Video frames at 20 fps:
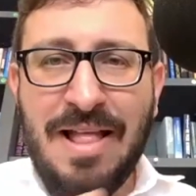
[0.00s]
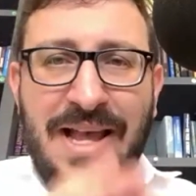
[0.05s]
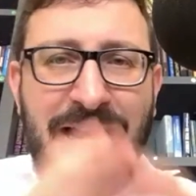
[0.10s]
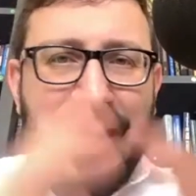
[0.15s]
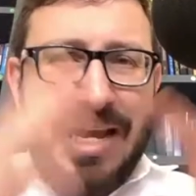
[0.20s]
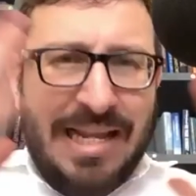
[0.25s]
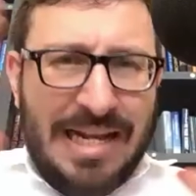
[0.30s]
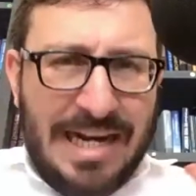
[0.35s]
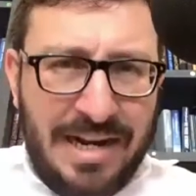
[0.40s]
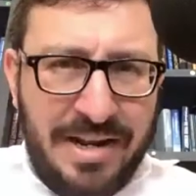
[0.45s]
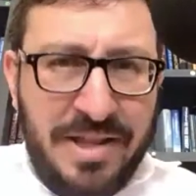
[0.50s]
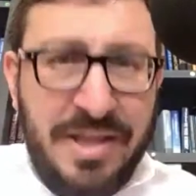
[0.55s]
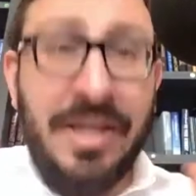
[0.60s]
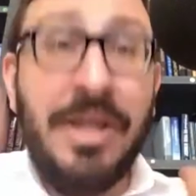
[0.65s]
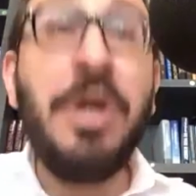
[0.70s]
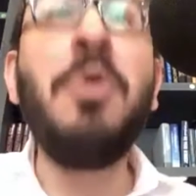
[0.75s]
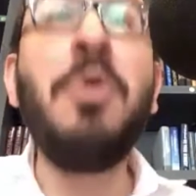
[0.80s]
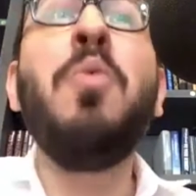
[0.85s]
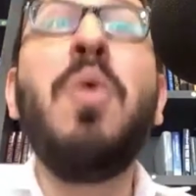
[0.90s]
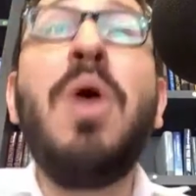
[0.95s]
In anything
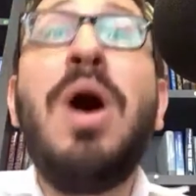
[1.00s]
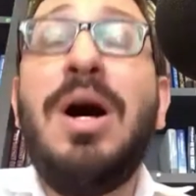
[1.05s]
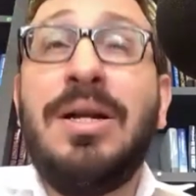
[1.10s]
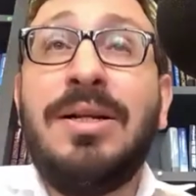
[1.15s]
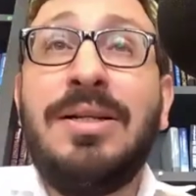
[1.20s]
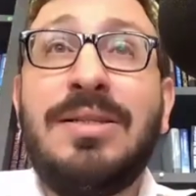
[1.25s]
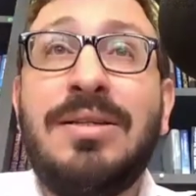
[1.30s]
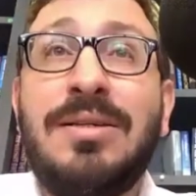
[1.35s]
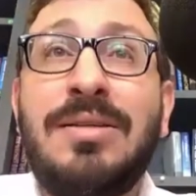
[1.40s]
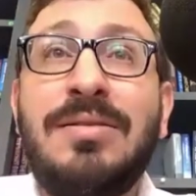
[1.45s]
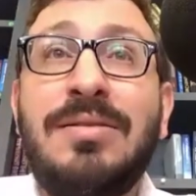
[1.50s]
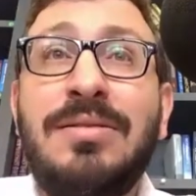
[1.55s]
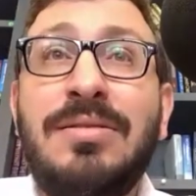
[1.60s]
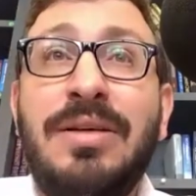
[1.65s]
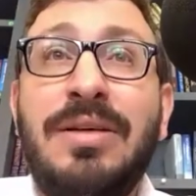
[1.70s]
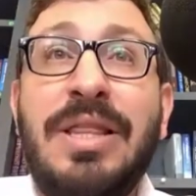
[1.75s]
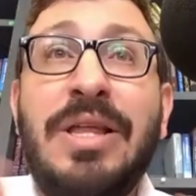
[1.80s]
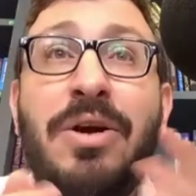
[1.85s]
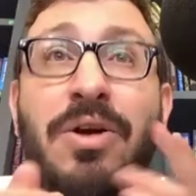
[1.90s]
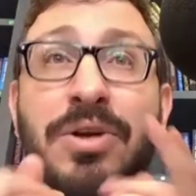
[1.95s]
you want,
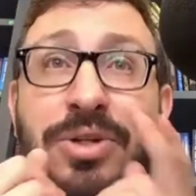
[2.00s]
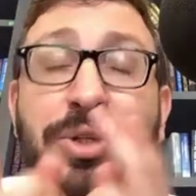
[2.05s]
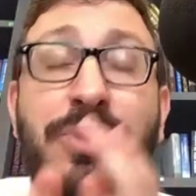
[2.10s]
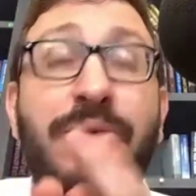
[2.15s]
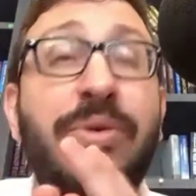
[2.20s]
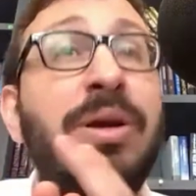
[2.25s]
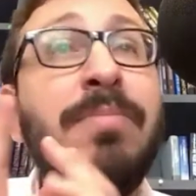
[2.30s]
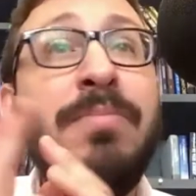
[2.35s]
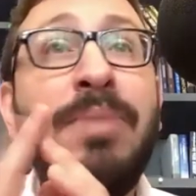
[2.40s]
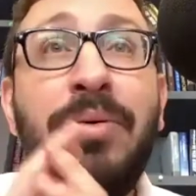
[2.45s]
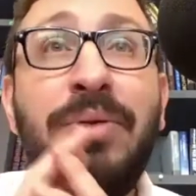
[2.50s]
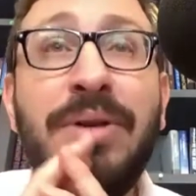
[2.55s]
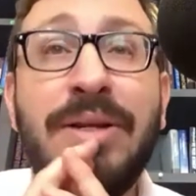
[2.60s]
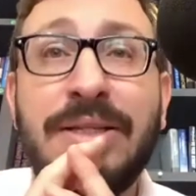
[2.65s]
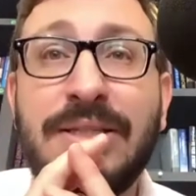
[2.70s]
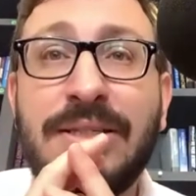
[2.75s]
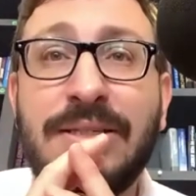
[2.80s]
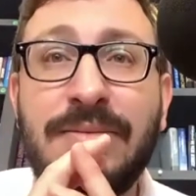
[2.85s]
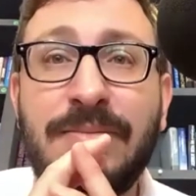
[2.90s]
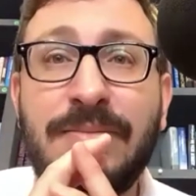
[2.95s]
there are two
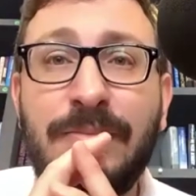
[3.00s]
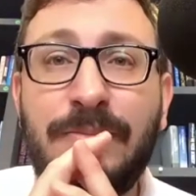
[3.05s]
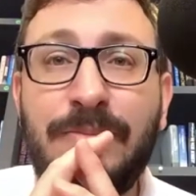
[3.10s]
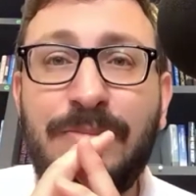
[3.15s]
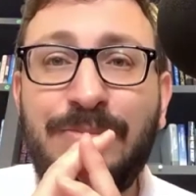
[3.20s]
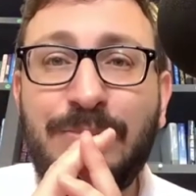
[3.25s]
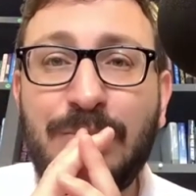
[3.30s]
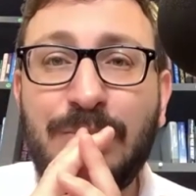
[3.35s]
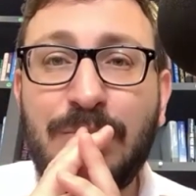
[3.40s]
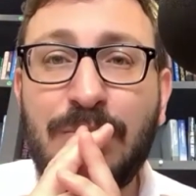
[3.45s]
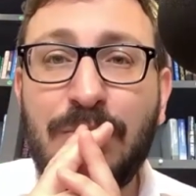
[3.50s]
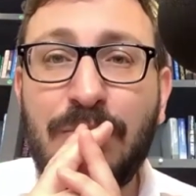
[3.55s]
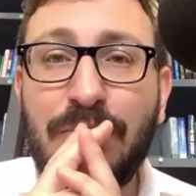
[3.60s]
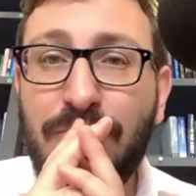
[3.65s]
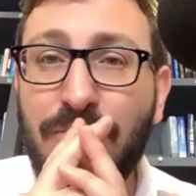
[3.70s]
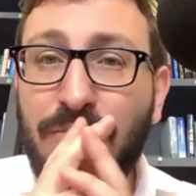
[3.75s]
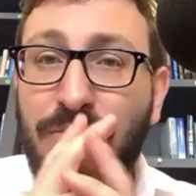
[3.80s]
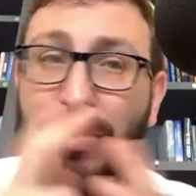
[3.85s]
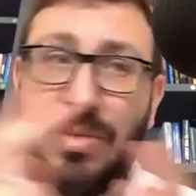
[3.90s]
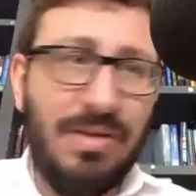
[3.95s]
components.
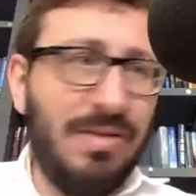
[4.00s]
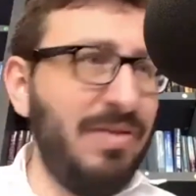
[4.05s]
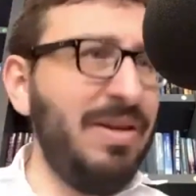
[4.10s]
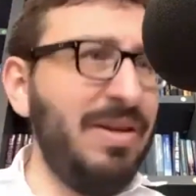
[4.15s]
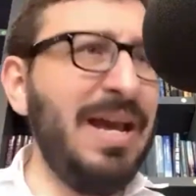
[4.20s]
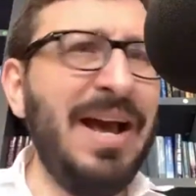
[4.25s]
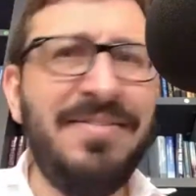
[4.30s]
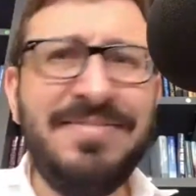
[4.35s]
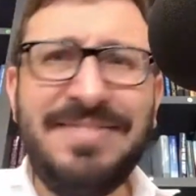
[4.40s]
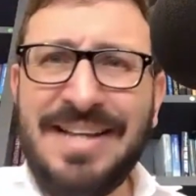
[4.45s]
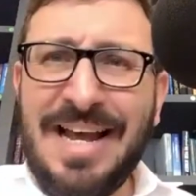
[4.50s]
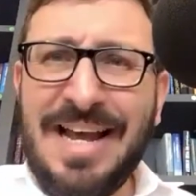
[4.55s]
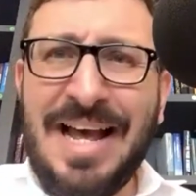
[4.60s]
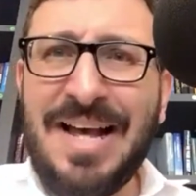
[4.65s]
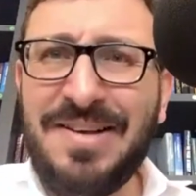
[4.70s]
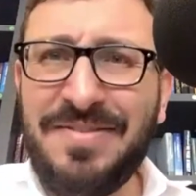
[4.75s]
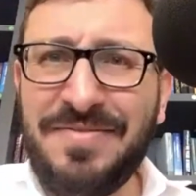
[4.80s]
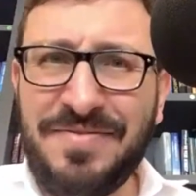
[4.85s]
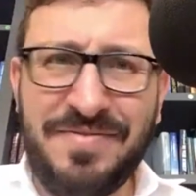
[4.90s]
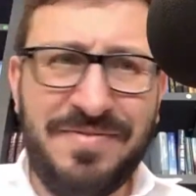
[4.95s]
You have to
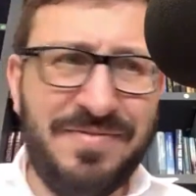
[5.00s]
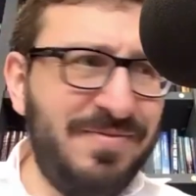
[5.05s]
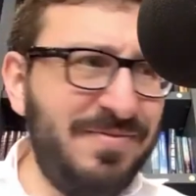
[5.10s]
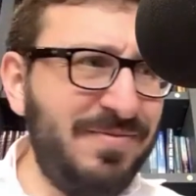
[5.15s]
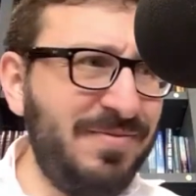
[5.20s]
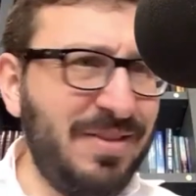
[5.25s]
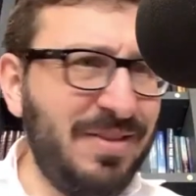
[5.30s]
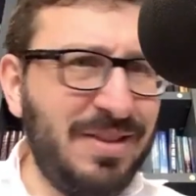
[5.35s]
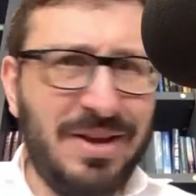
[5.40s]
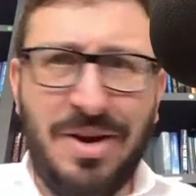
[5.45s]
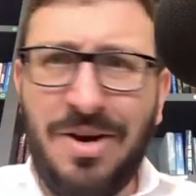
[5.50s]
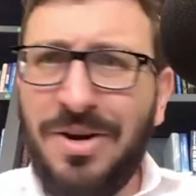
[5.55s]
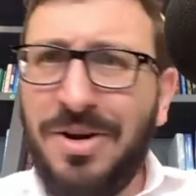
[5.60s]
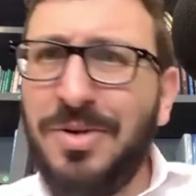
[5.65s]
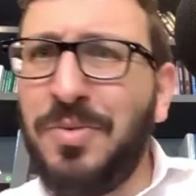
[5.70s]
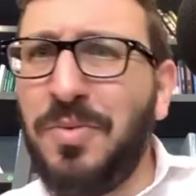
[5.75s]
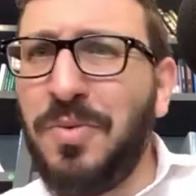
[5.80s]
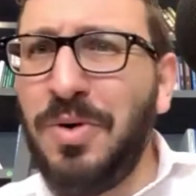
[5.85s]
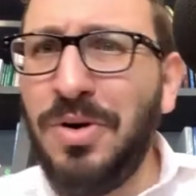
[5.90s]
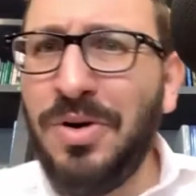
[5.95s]
have the
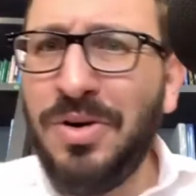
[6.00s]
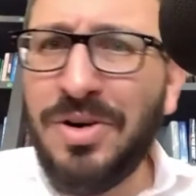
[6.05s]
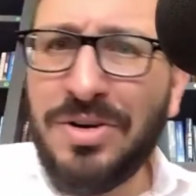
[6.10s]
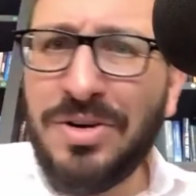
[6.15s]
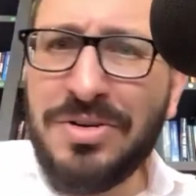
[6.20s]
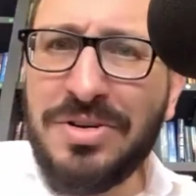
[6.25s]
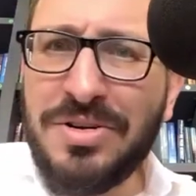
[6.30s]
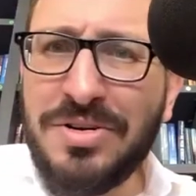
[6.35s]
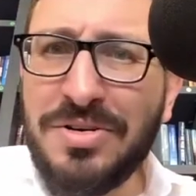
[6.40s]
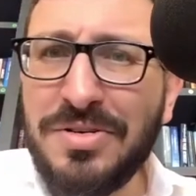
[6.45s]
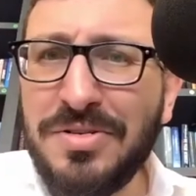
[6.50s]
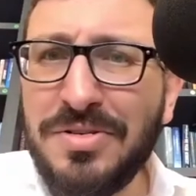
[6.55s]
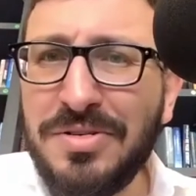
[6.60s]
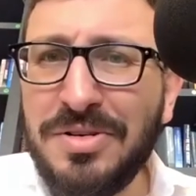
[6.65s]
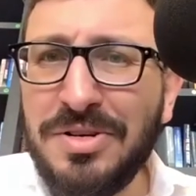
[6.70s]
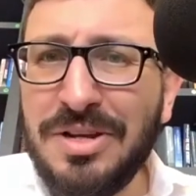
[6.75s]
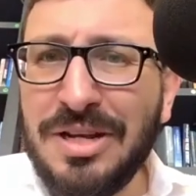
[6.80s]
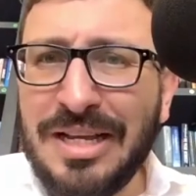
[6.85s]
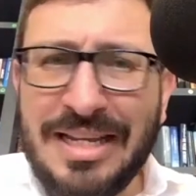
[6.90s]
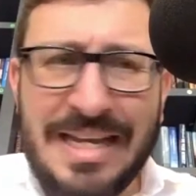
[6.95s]
hard work.
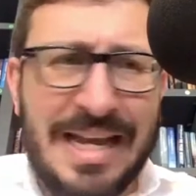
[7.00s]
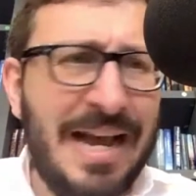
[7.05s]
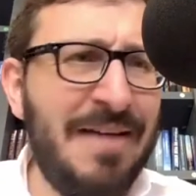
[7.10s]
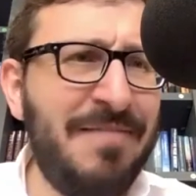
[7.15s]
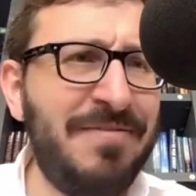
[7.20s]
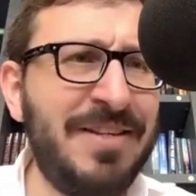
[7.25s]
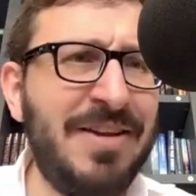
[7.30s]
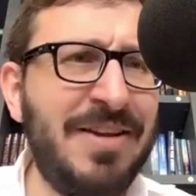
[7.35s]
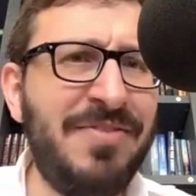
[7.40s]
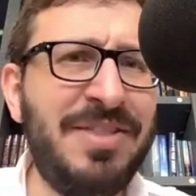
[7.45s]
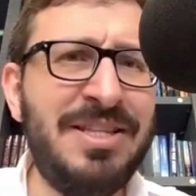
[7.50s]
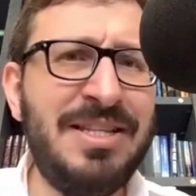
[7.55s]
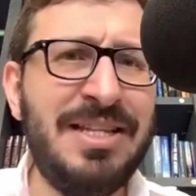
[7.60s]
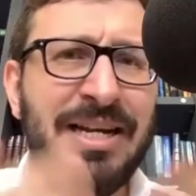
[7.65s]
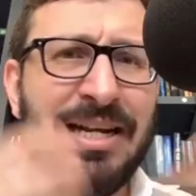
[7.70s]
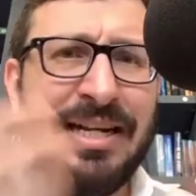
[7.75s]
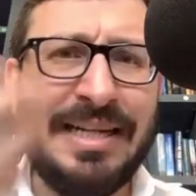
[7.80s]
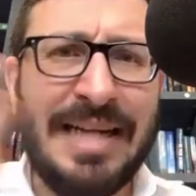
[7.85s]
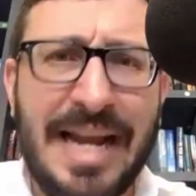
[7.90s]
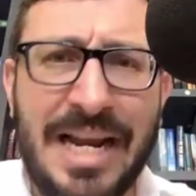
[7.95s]
You have to have the
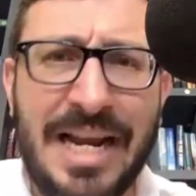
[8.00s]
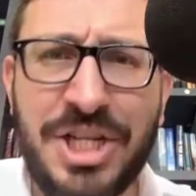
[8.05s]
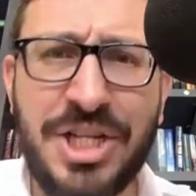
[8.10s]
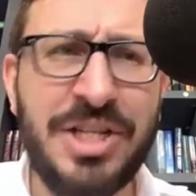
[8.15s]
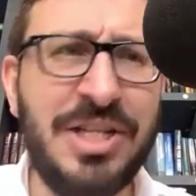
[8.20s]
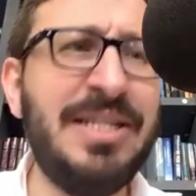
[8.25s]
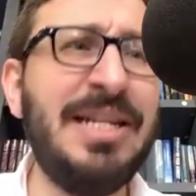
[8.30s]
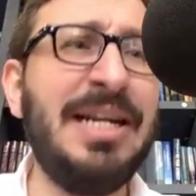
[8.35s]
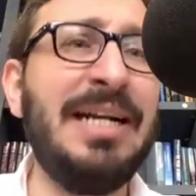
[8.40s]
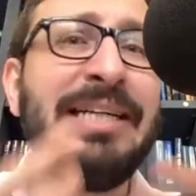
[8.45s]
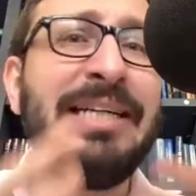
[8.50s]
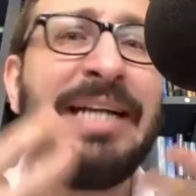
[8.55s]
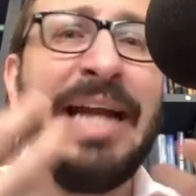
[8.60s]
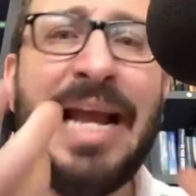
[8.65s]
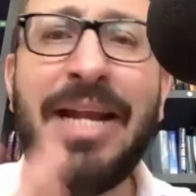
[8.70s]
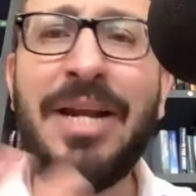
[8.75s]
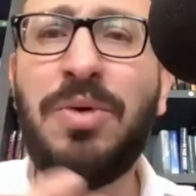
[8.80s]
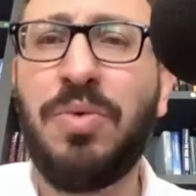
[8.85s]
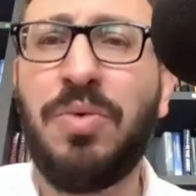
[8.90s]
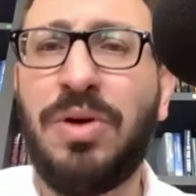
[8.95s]
dedication, the
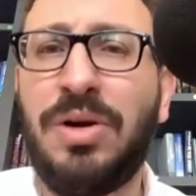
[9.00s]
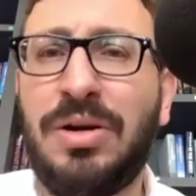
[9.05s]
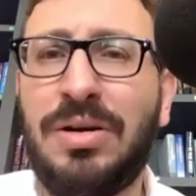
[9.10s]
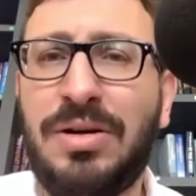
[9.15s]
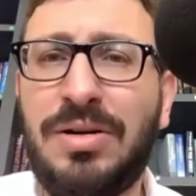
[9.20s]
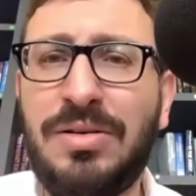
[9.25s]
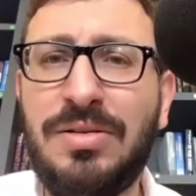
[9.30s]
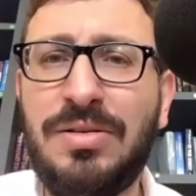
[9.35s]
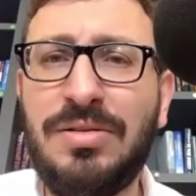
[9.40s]
dedicated work,